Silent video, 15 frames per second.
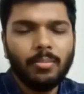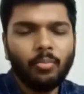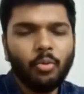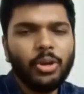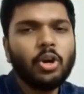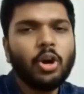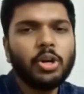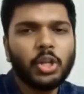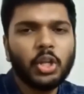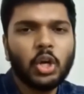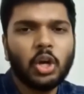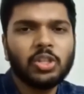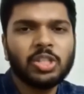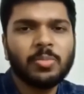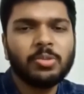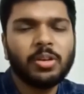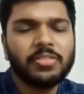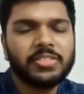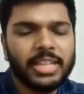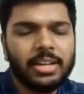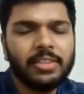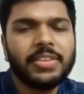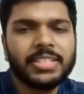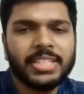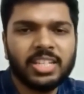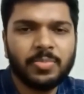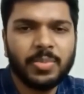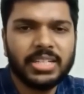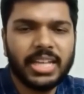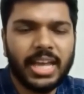Moving on to the concept of
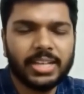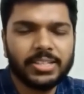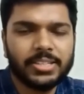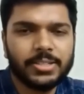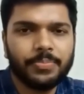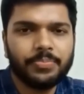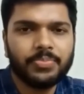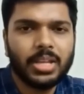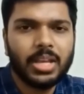self-assessment tax.